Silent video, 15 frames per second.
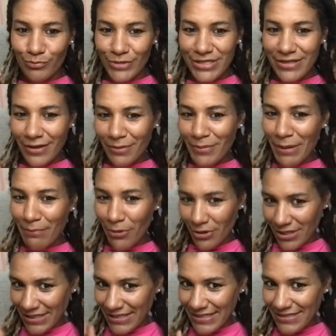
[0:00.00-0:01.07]
it's on my
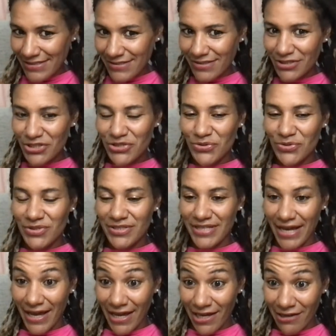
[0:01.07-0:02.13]
bucket list to
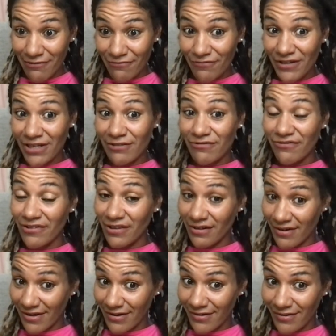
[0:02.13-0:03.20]
dive in
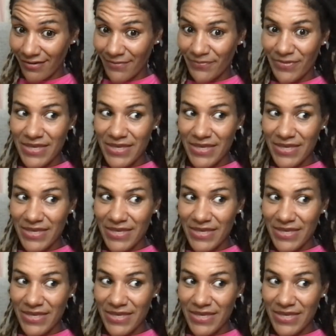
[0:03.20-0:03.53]
Florida.